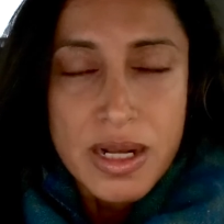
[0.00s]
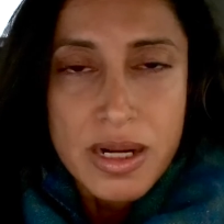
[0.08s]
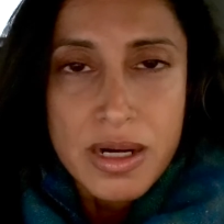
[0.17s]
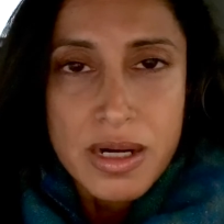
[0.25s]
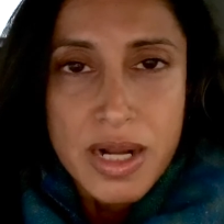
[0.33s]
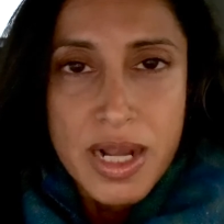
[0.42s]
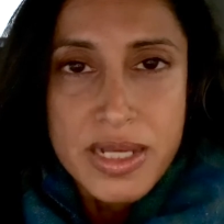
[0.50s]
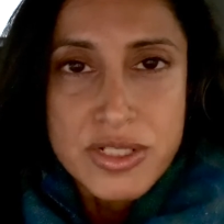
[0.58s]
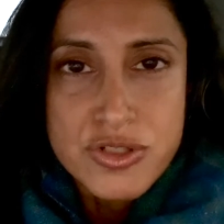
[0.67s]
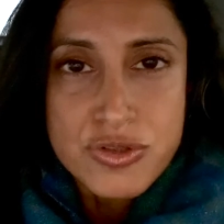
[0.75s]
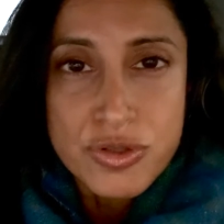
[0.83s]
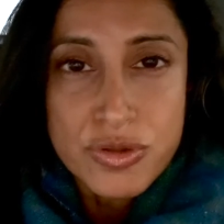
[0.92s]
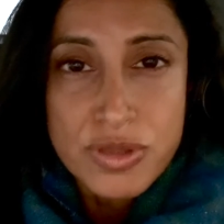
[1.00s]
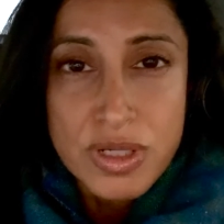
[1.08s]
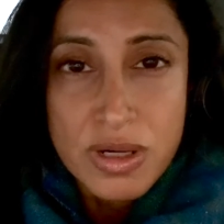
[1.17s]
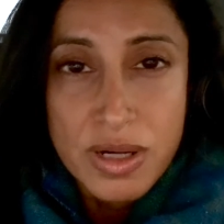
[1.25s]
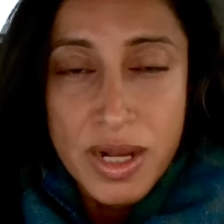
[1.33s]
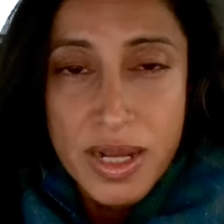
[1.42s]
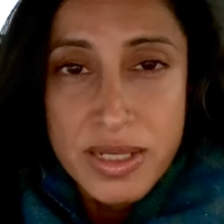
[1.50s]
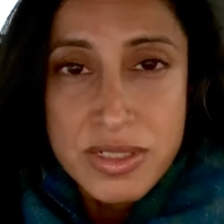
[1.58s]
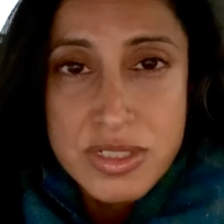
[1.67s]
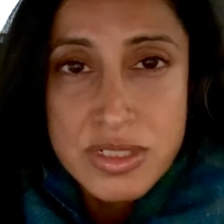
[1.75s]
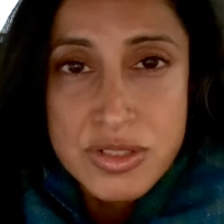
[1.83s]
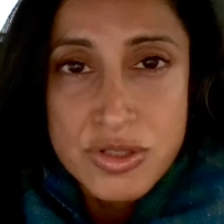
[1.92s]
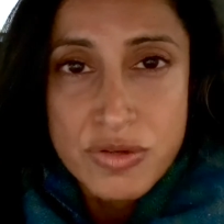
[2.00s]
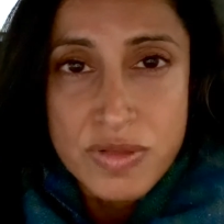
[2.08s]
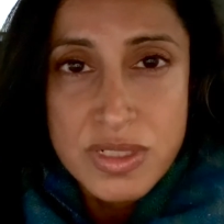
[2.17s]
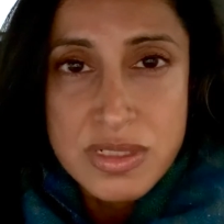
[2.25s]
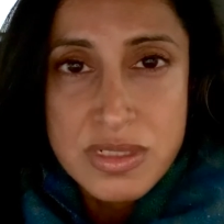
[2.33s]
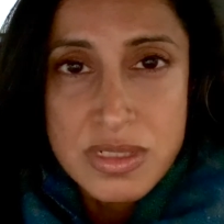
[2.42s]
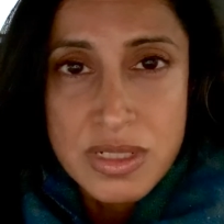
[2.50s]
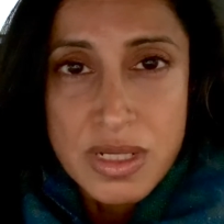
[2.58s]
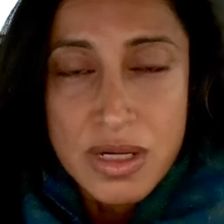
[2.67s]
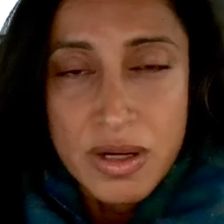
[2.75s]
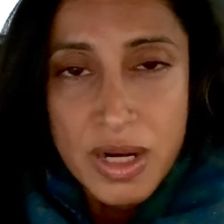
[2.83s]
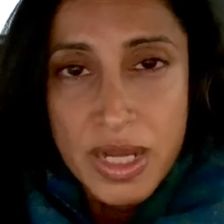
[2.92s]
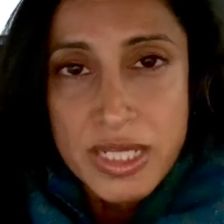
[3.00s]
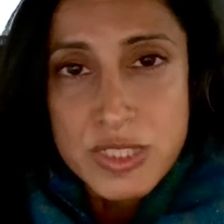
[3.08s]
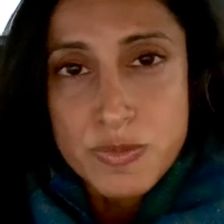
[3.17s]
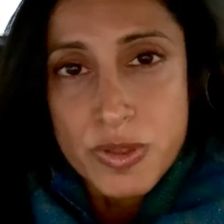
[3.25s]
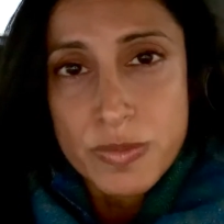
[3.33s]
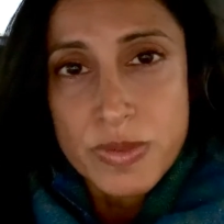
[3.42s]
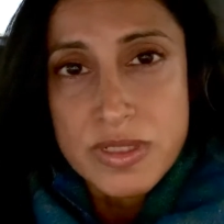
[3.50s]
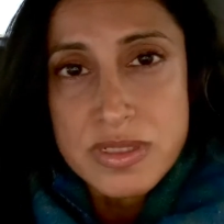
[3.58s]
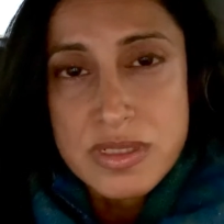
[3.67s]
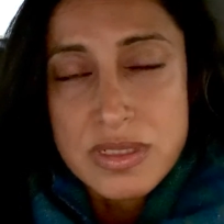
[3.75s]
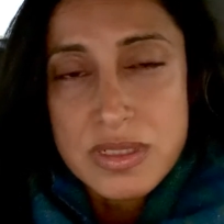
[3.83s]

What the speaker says: our highest truth and our highest service and our highest purpose